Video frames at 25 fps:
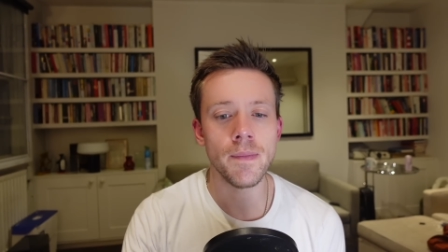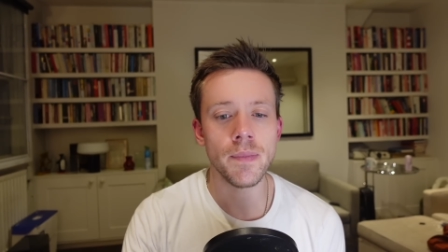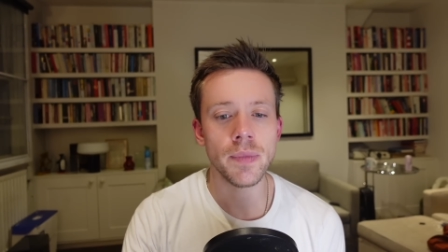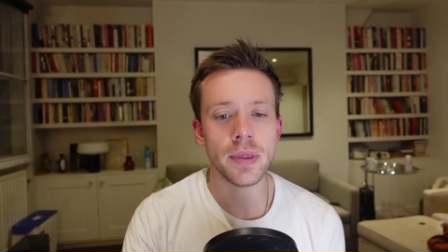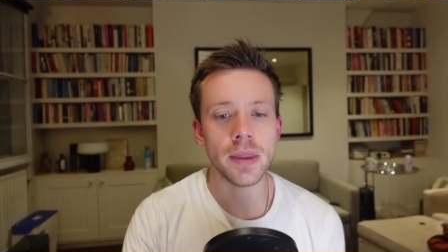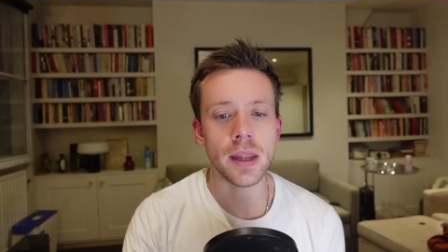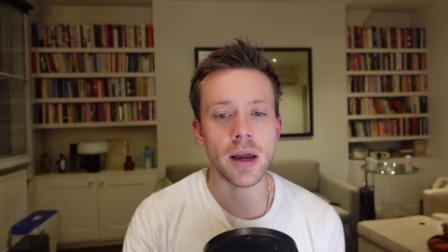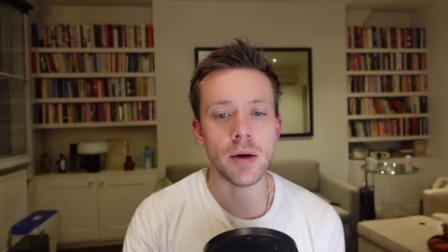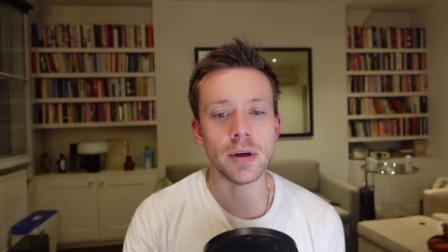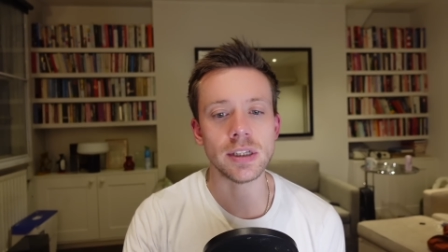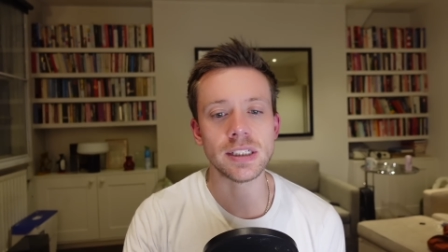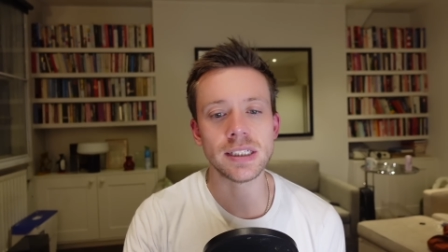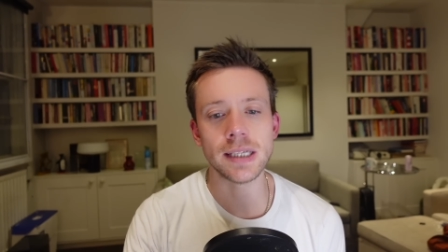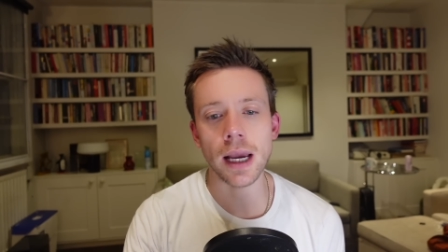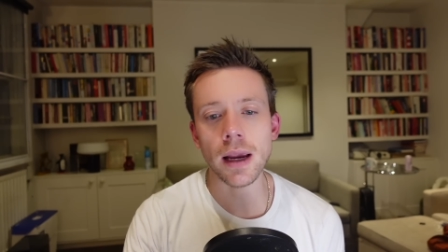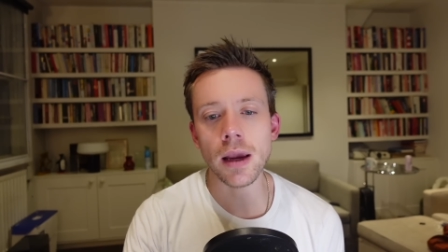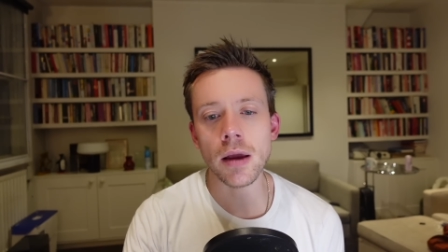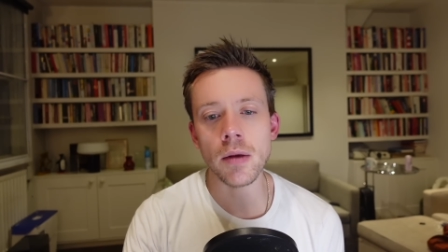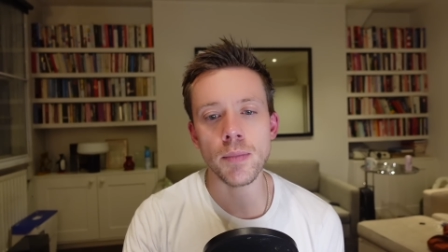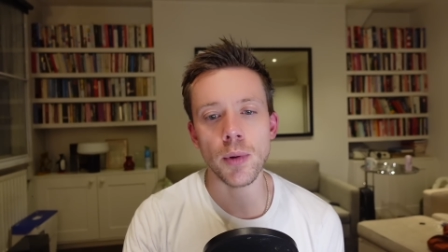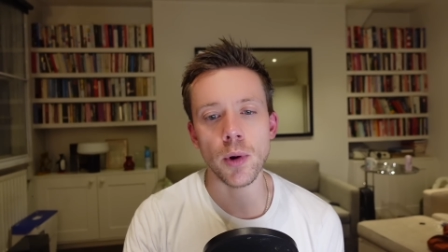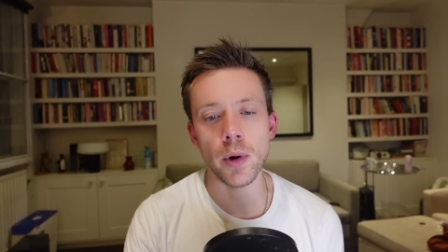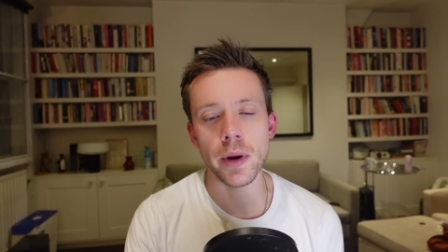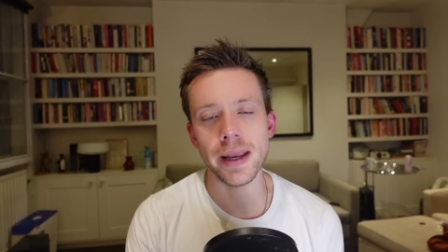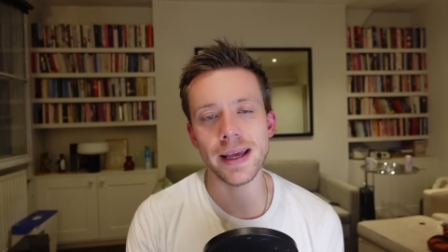Now, a second
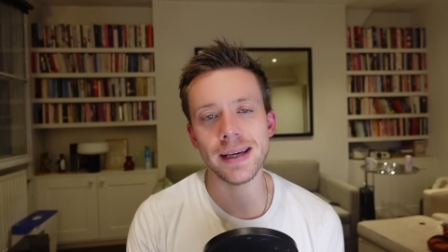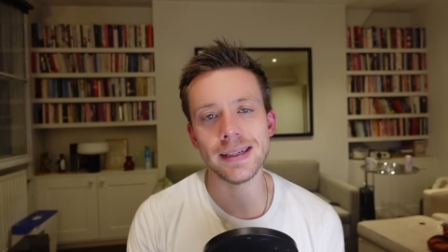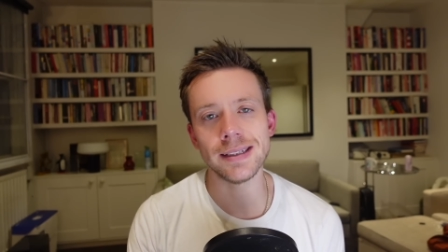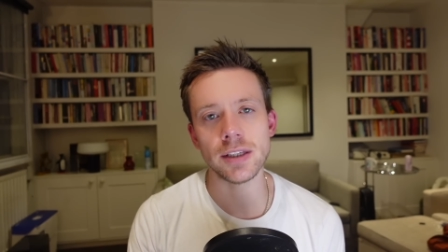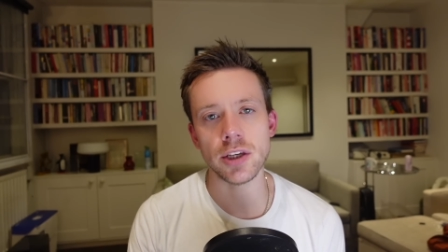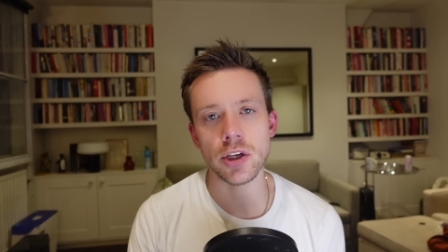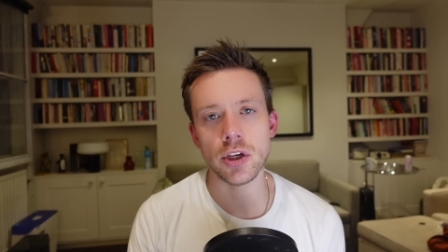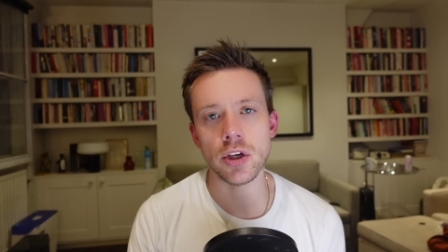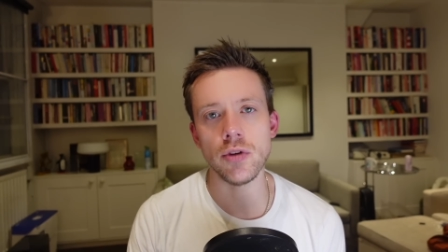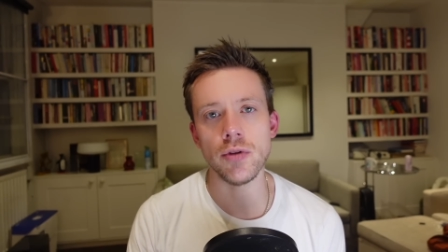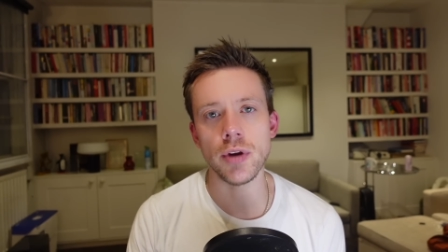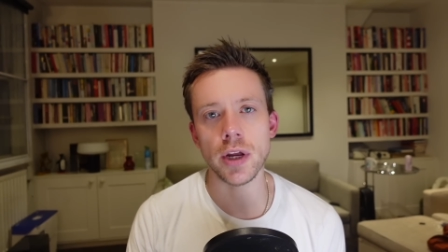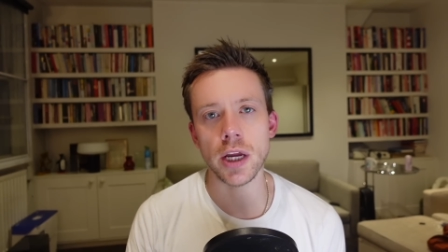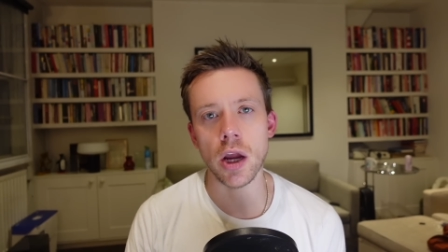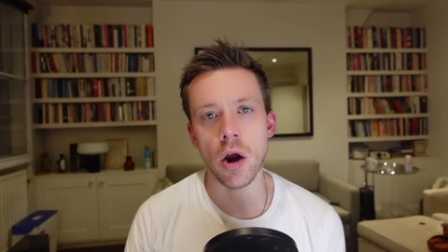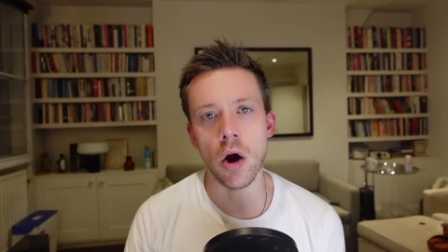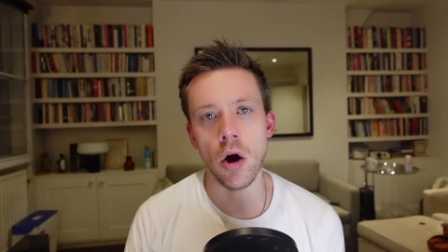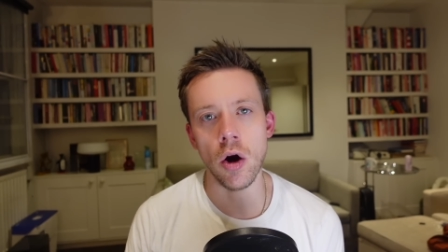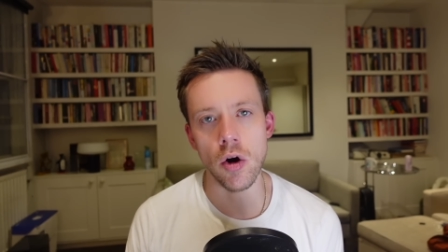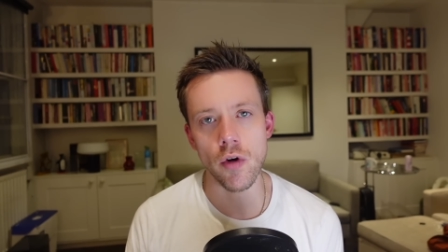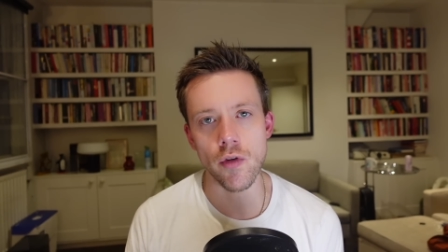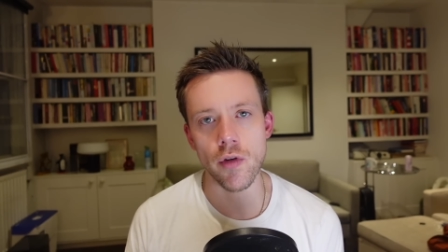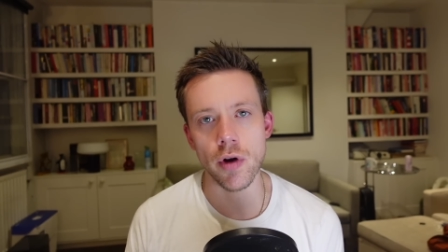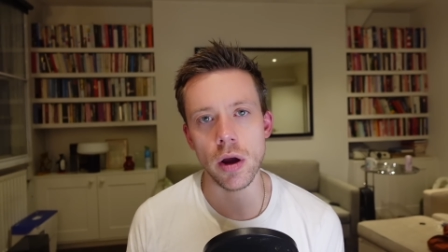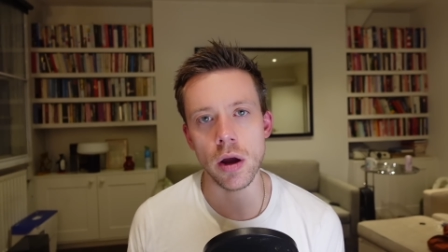point is the unique
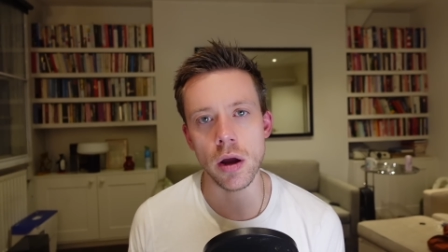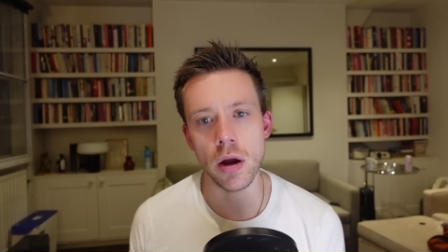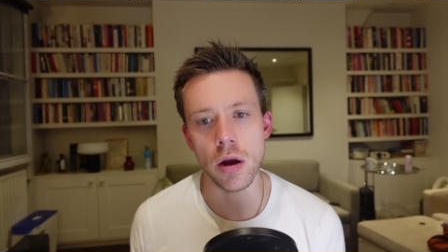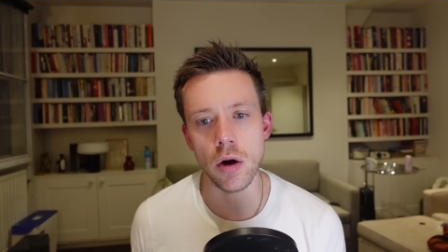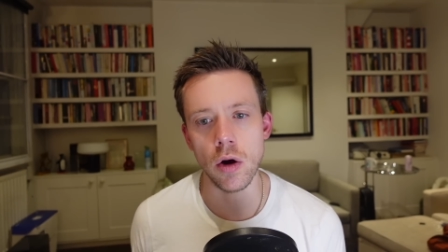horror